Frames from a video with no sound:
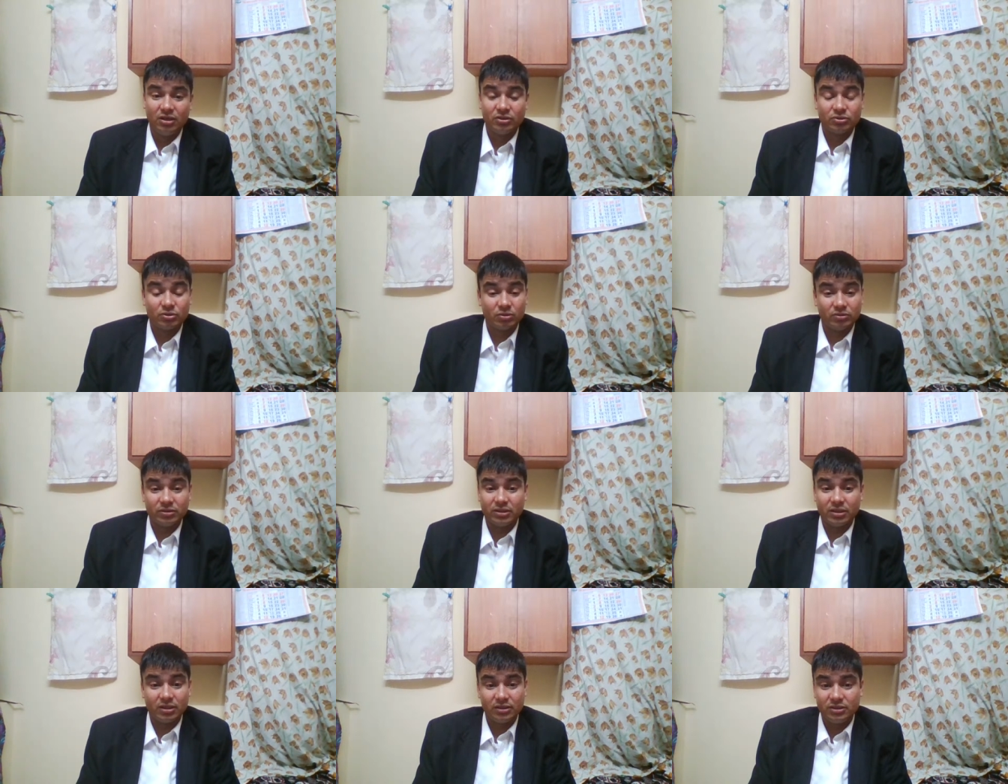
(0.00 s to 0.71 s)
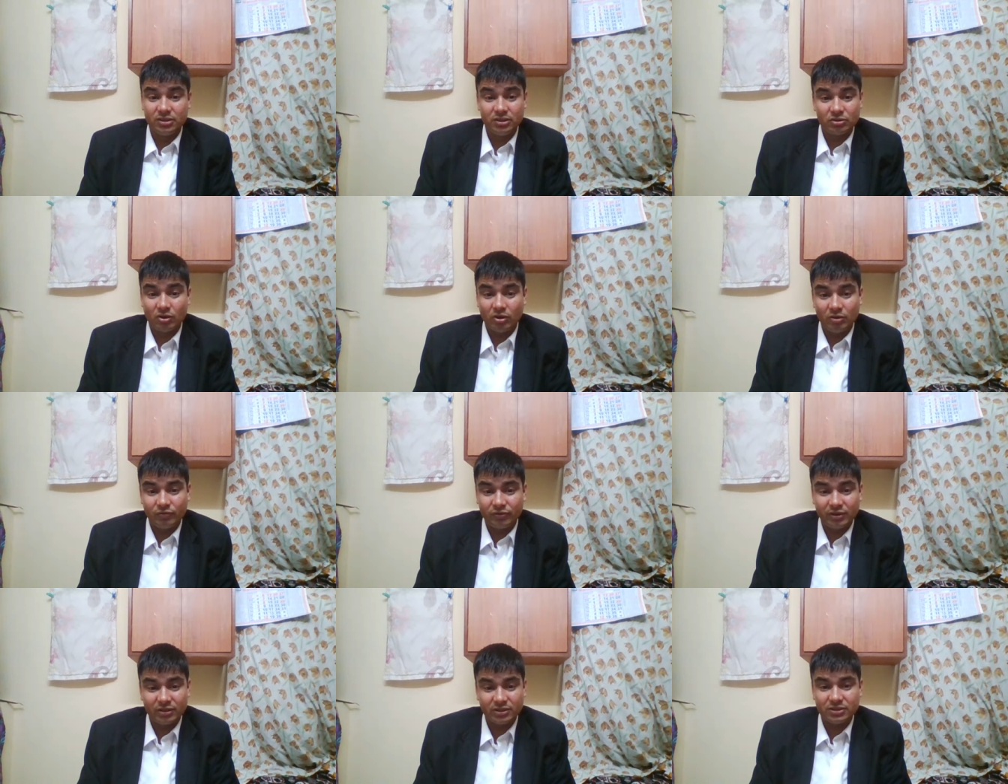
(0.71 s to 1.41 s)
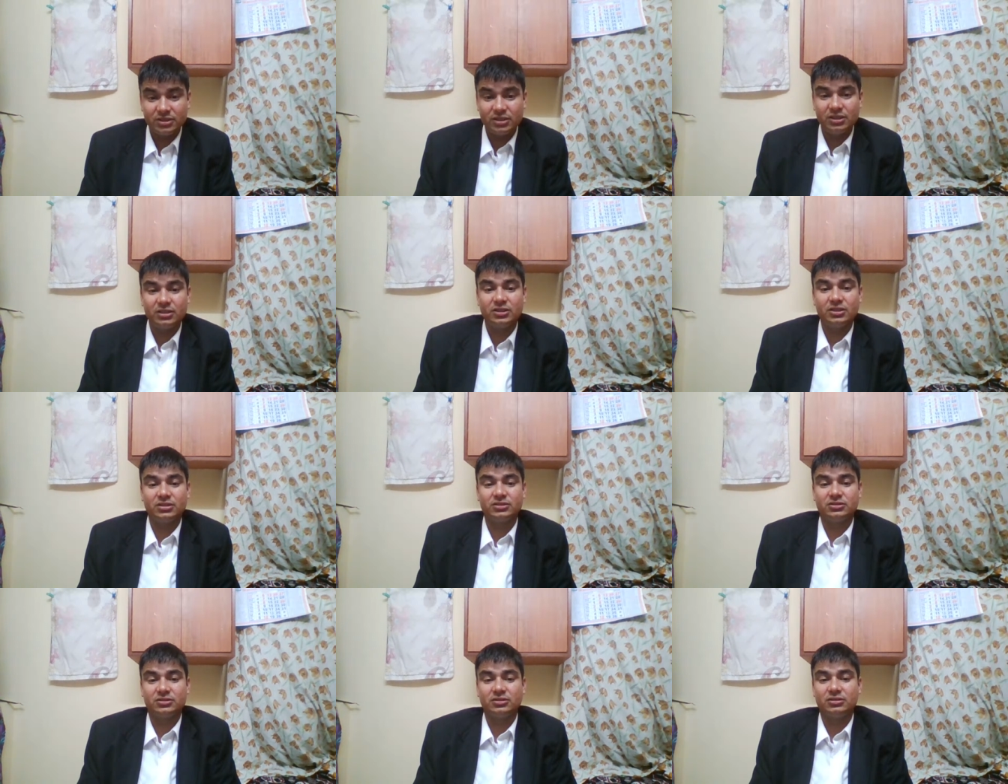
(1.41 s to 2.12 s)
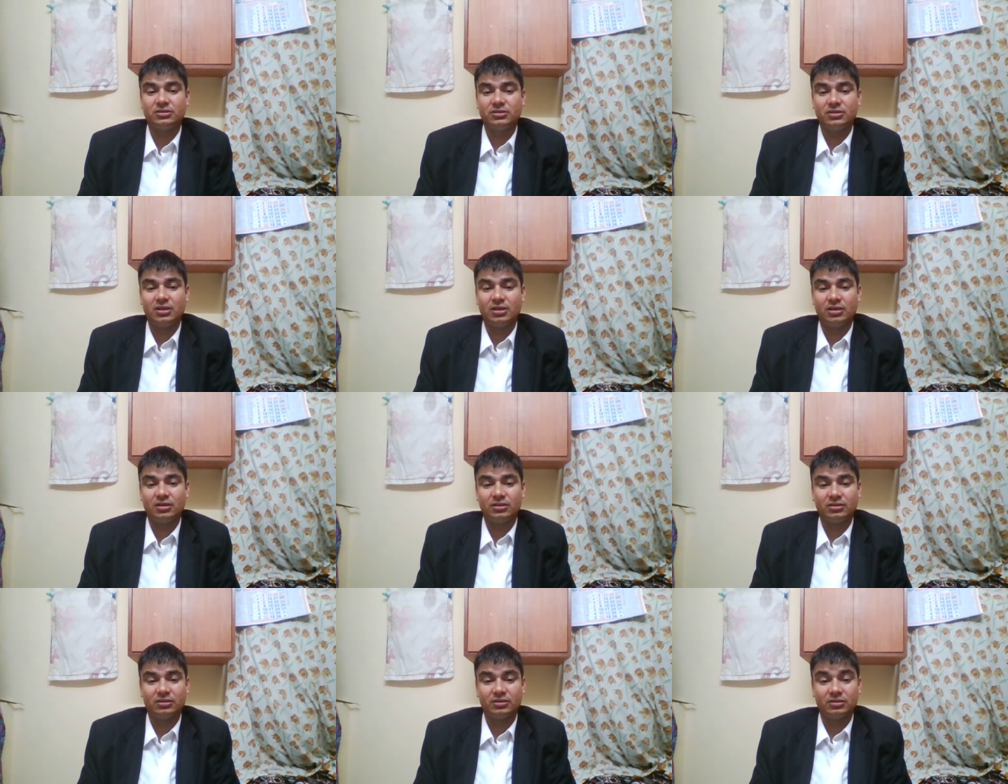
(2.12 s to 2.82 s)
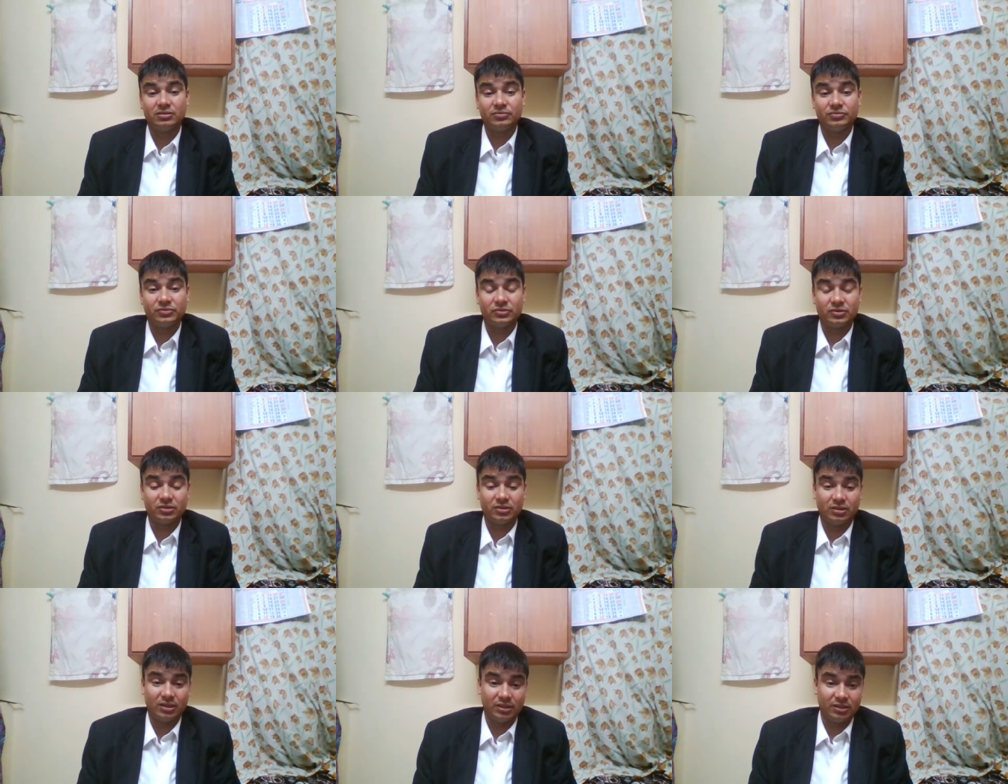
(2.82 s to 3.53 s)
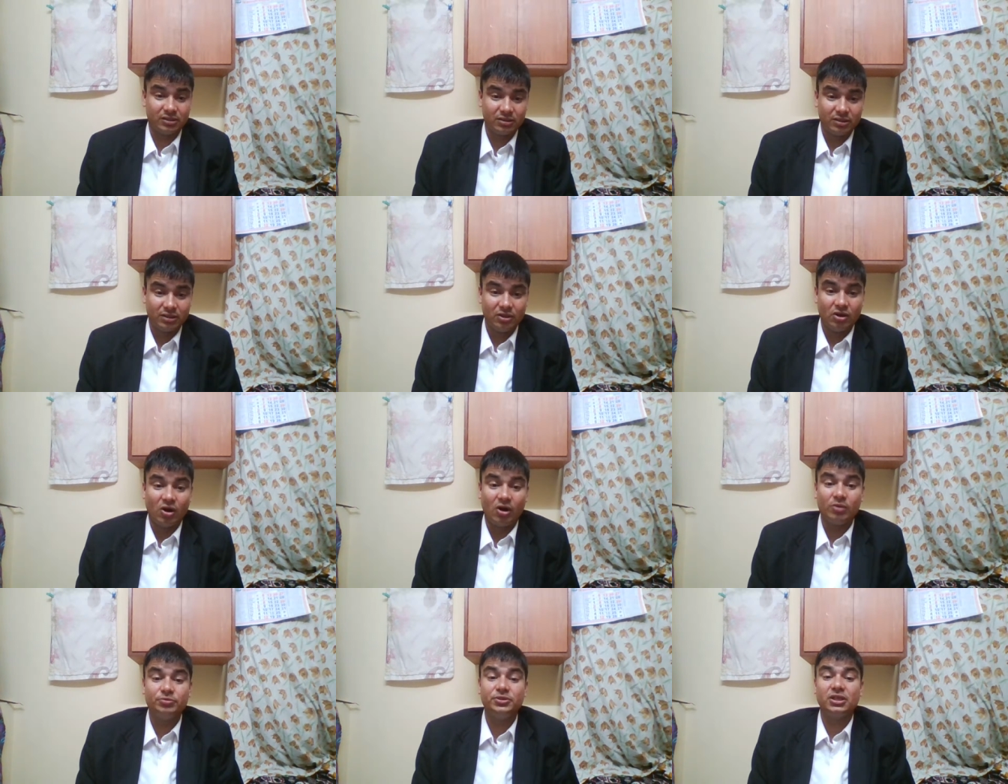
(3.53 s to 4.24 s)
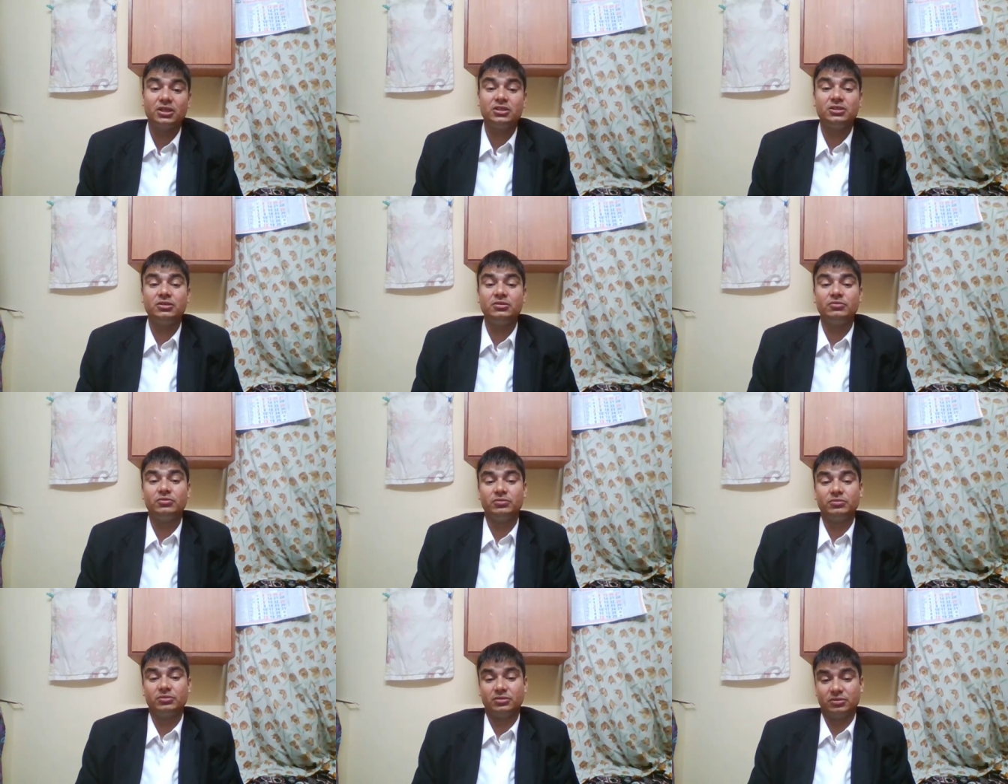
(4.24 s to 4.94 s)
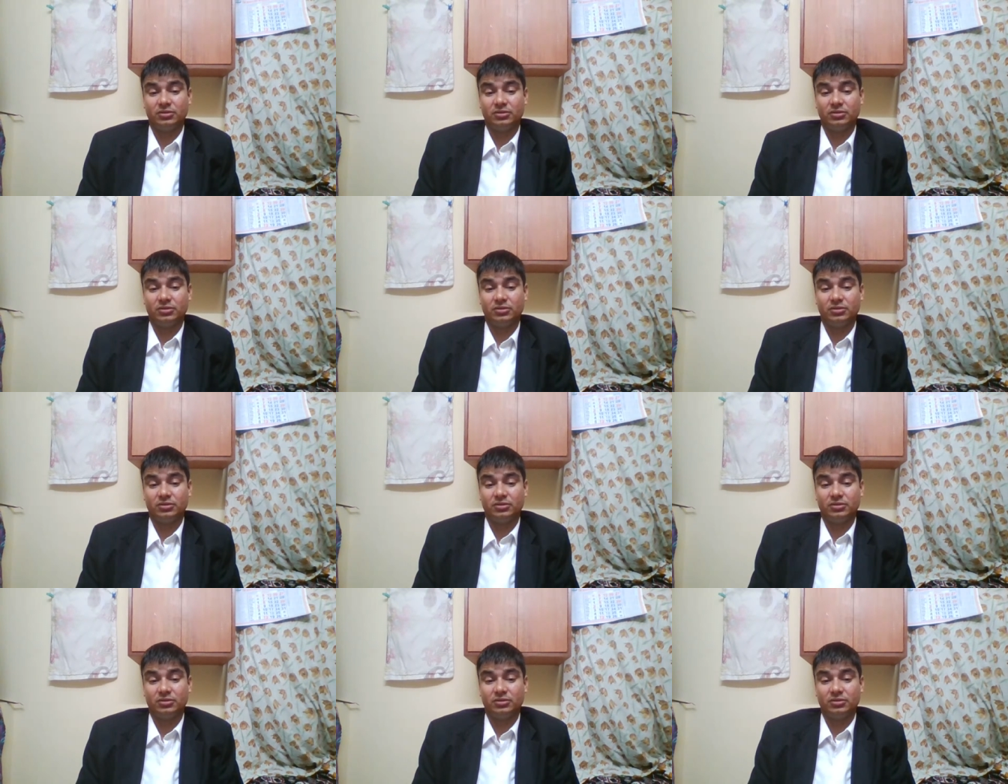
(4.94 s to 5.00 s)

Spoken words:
So this all frustrates the like objective